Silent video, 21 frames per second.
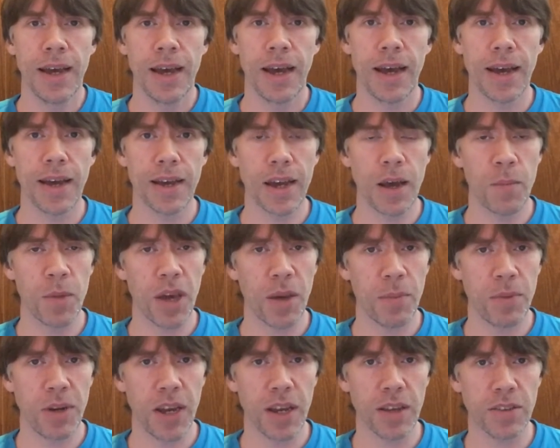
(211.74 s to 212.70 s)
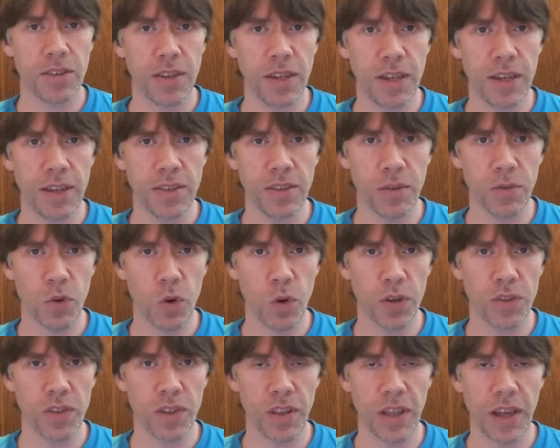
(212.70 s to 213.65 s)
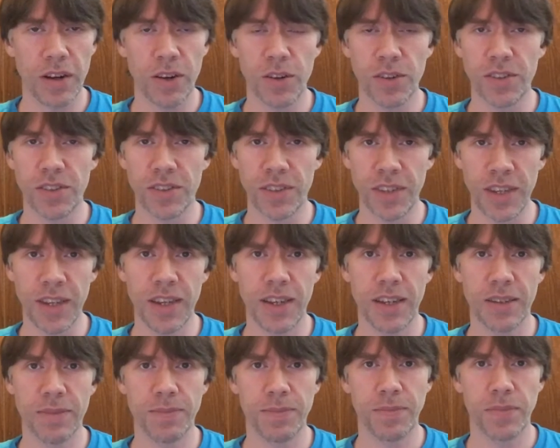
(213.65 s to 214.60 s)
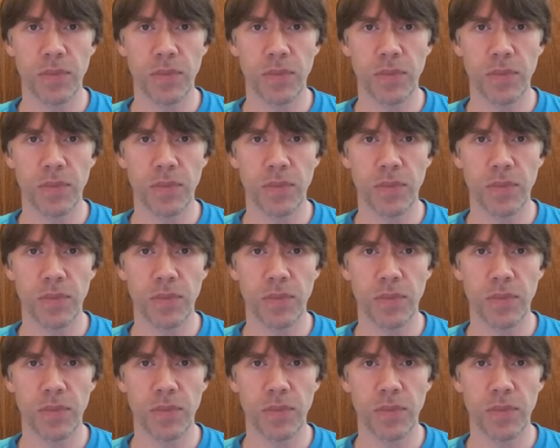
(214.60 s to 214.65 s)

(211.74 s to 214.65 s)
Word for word: Uh, coming up next is, of course, the letter C,